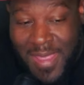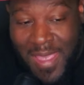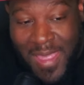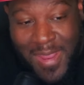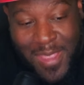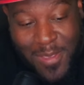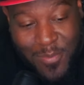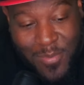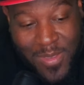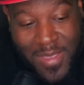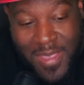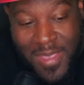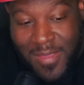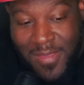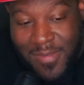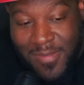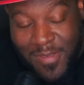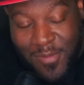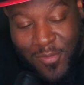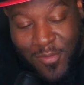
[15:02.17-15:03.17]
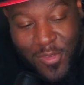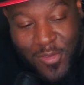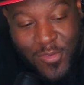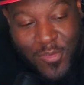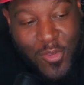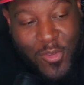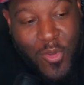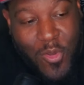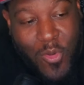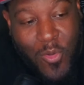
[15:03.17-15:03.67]
Hip again,
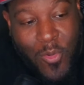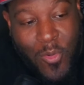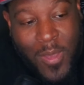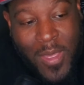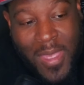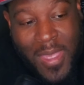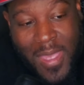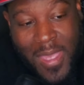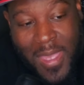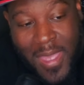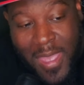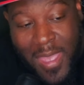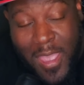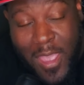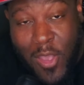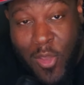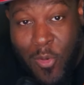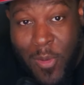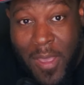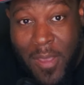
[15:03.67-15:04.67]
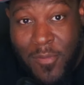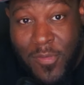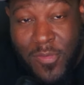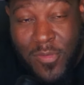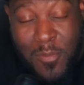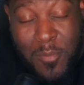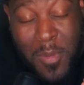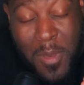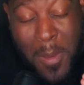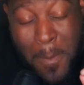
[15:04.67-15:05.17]
700 gold. Echo has
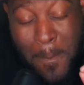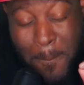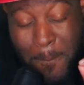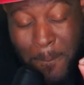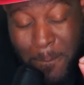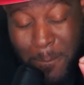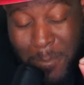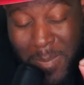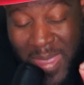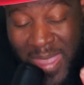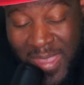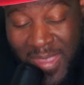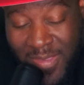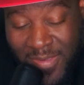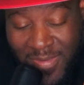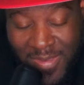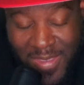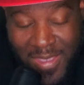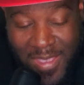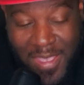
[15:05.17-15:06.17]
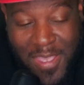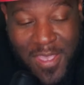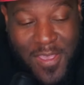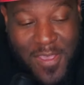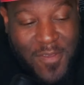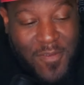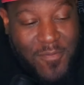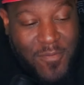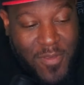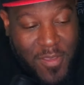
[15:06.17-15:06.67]
some amazing
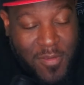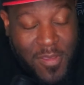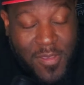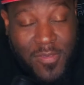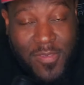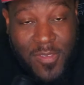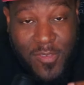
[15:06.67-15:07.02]
variants,